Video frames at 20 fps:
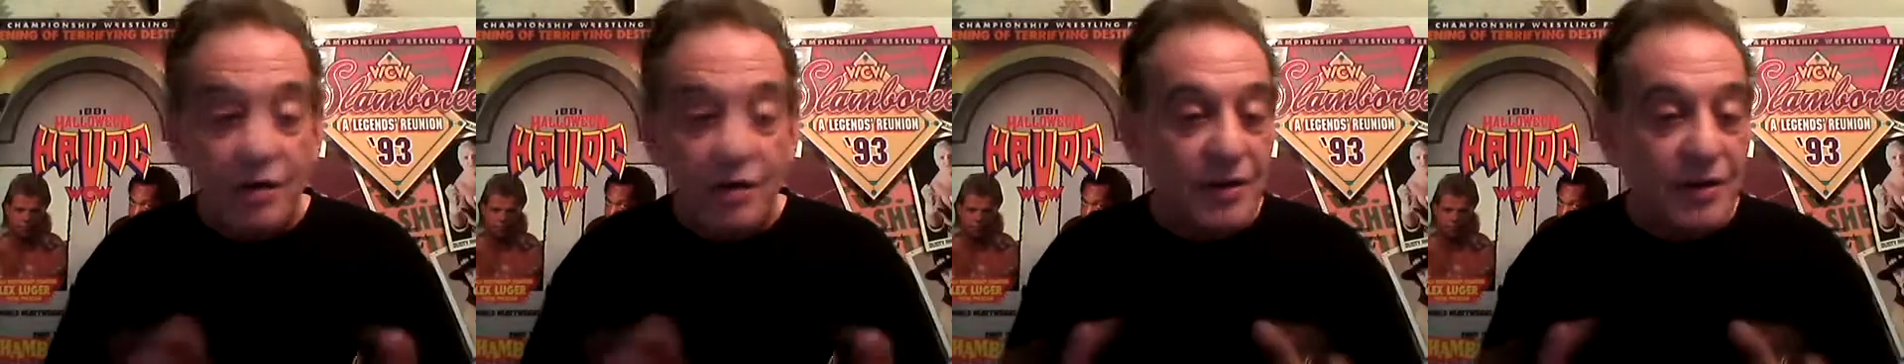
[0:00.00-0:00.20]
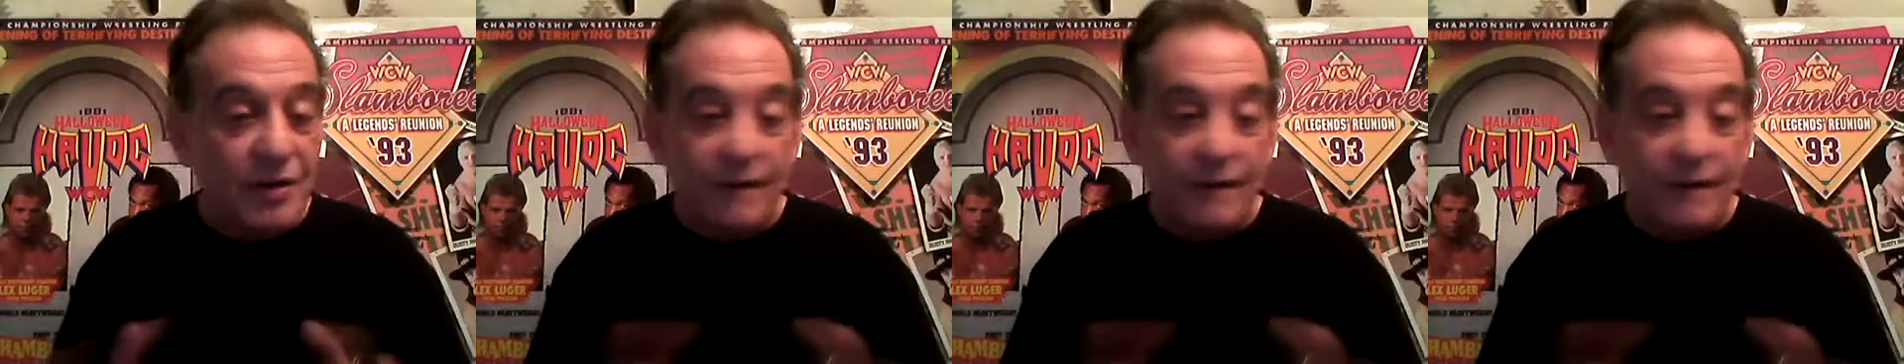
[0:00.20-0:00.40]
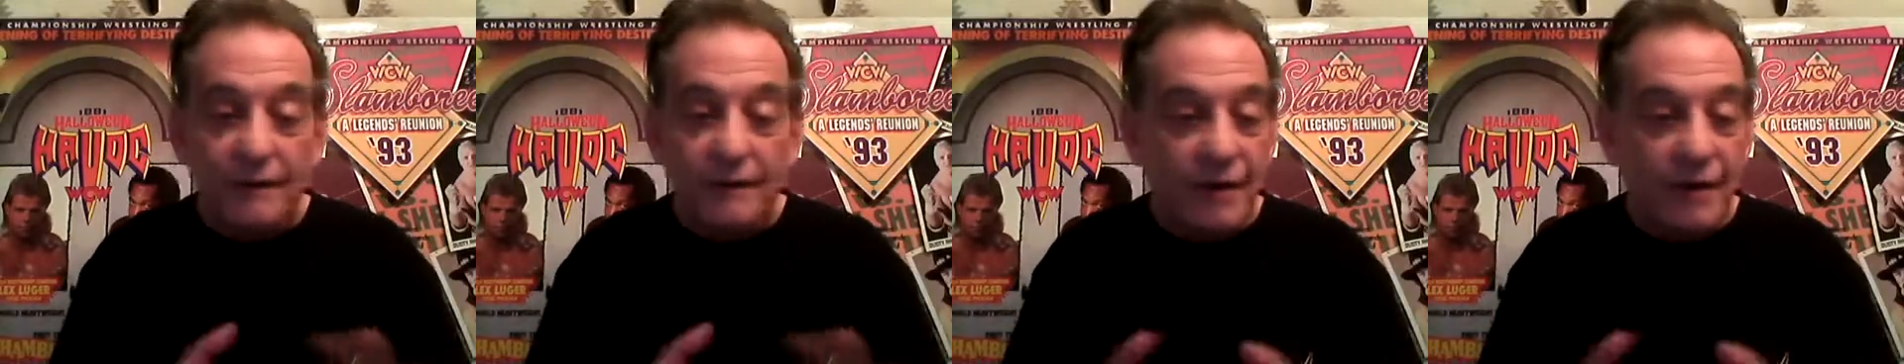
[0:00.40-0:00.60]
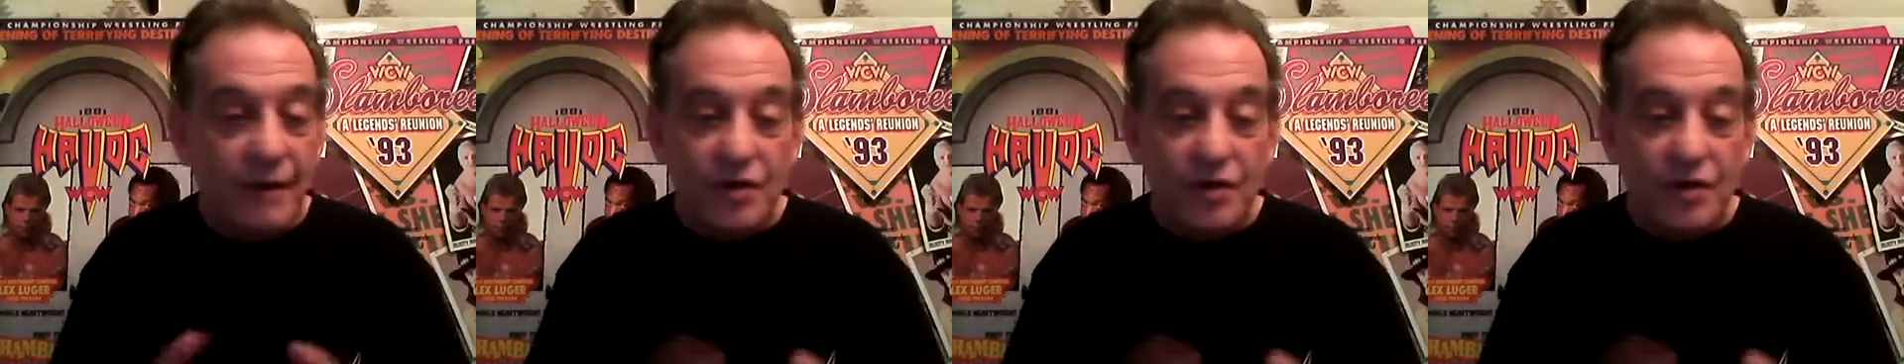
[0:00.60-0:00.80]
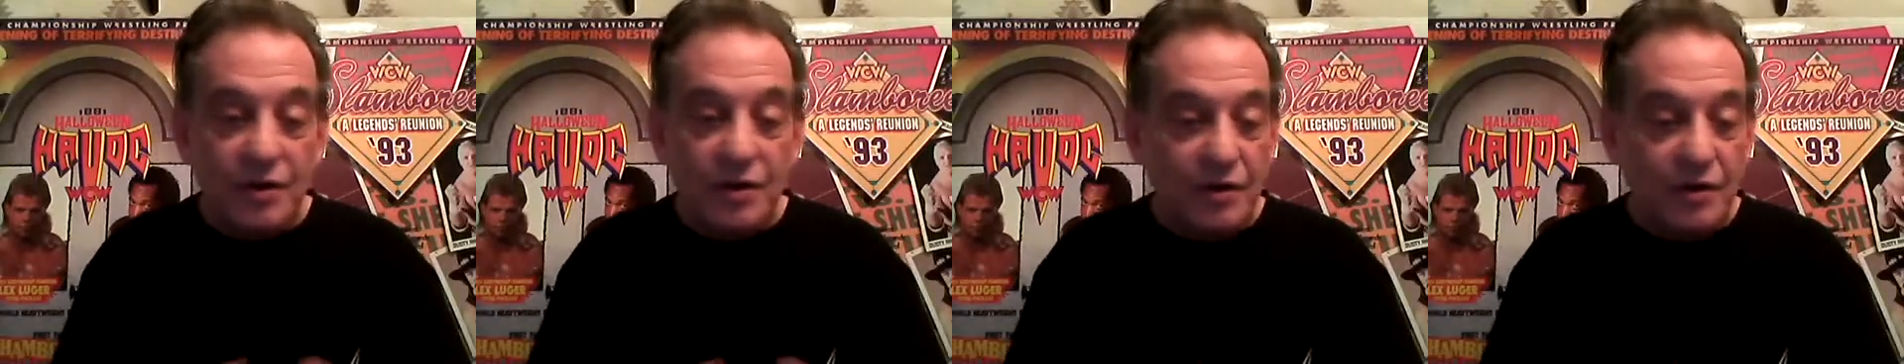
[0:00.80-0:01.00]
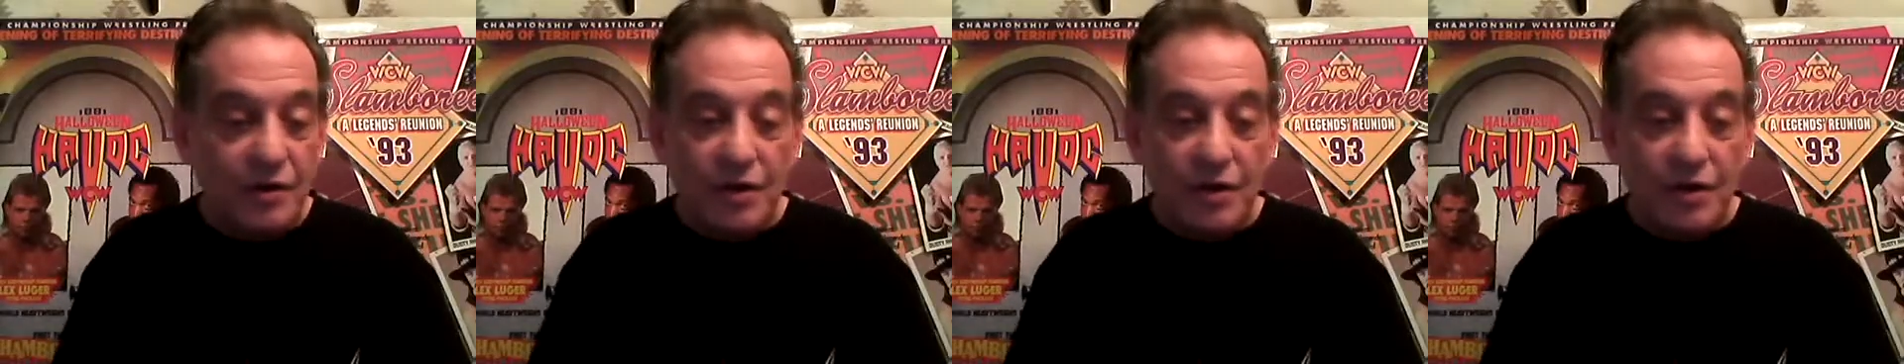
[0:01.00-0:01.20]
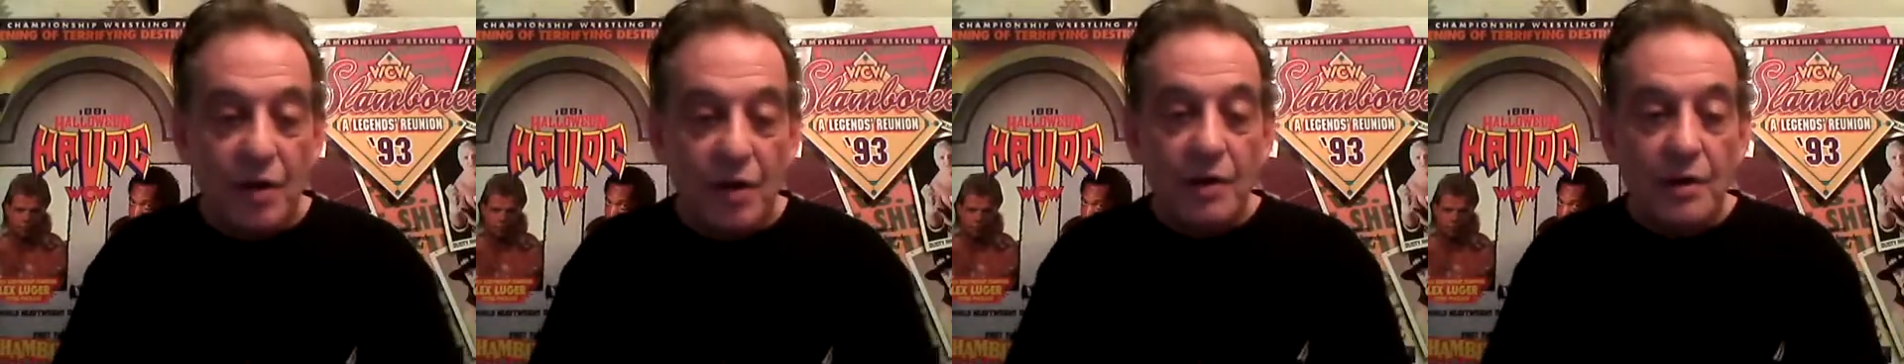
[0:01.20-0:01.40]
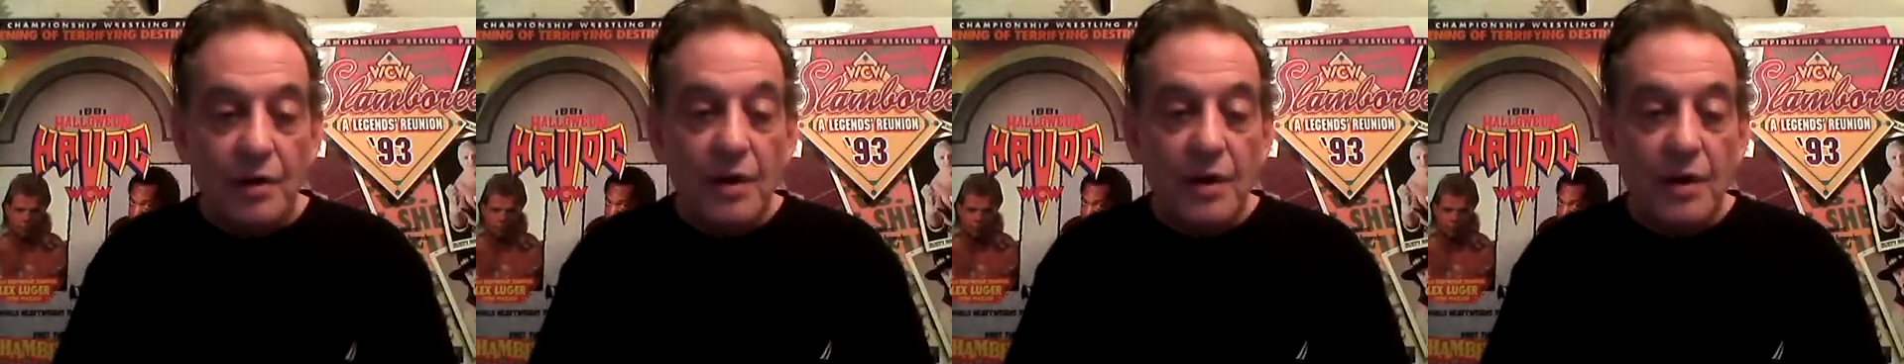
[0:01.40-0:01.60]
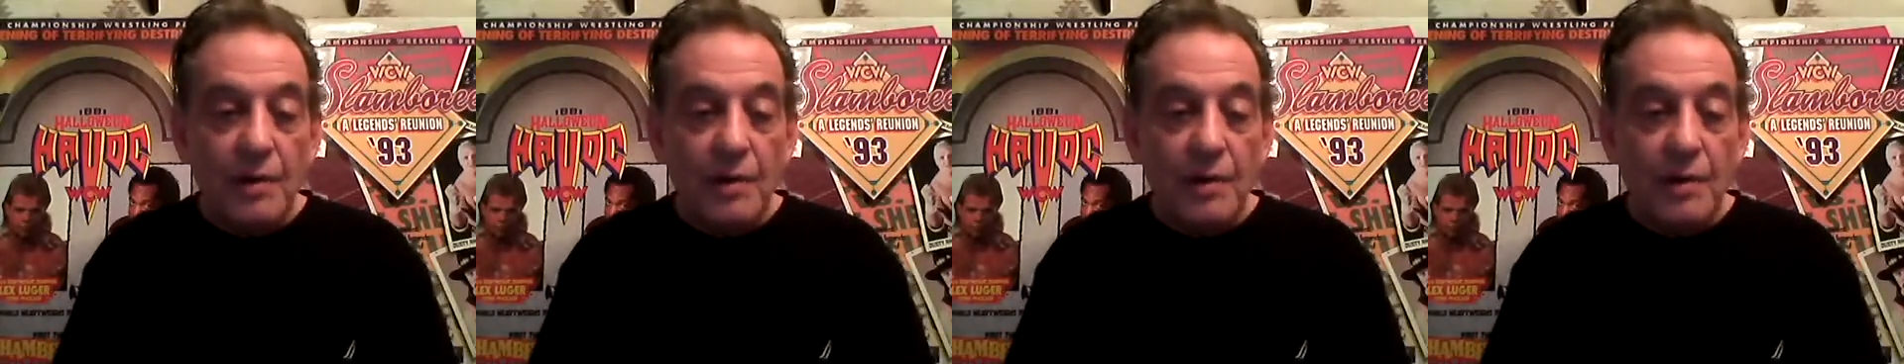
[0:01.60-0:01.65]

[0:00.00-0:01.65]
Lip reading: do a different version of the show.